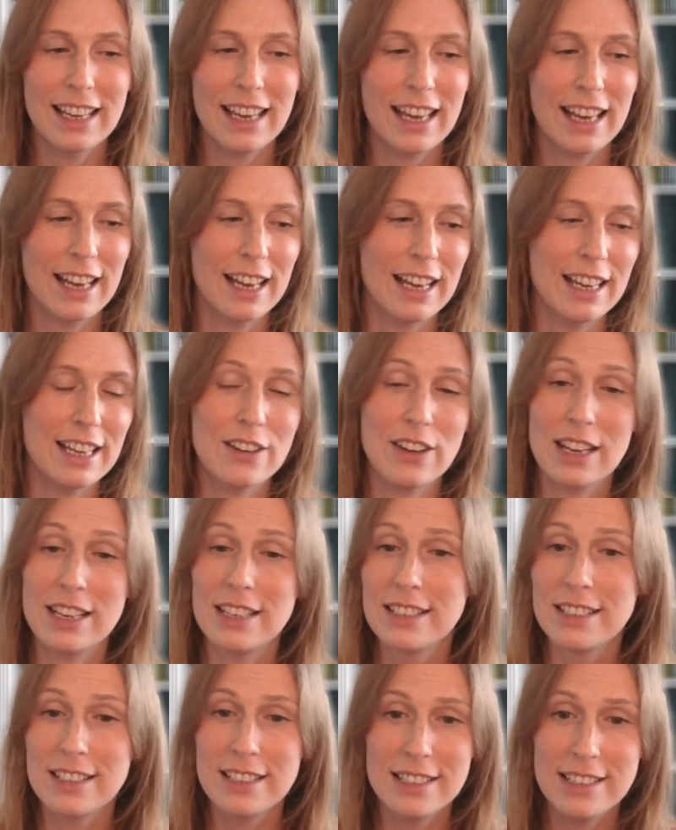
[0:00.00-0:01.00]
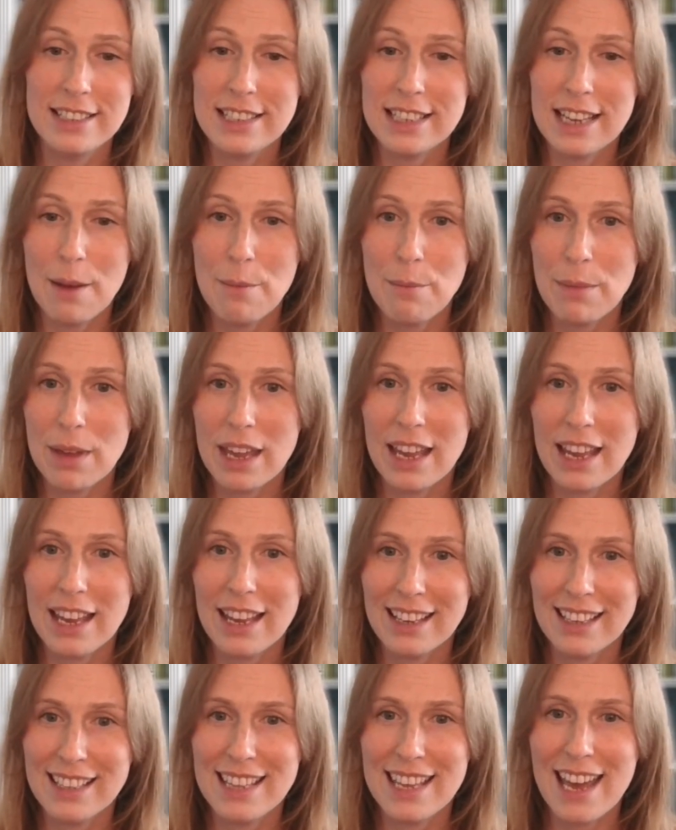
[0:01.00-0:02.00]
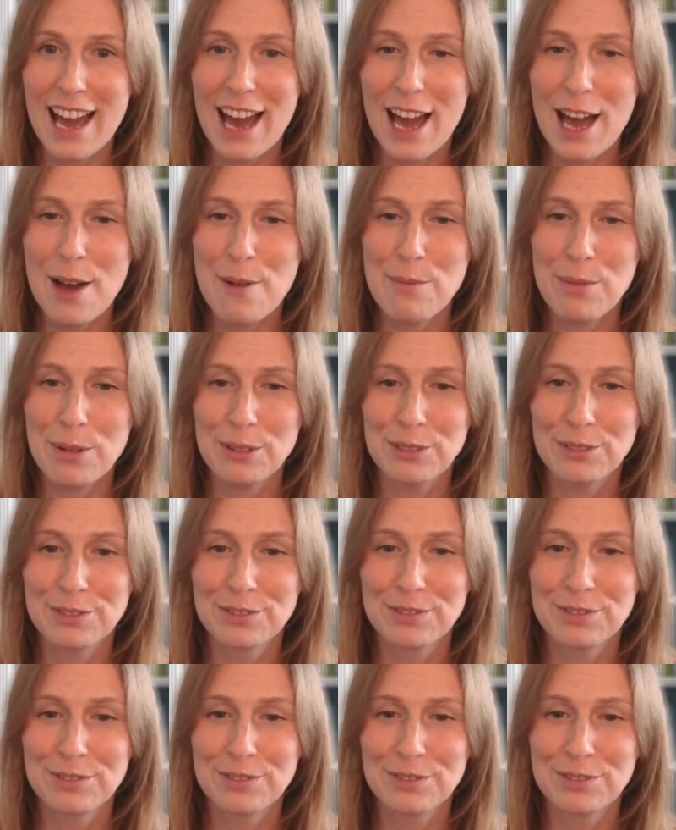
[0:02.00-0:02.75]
You can DM me in the app.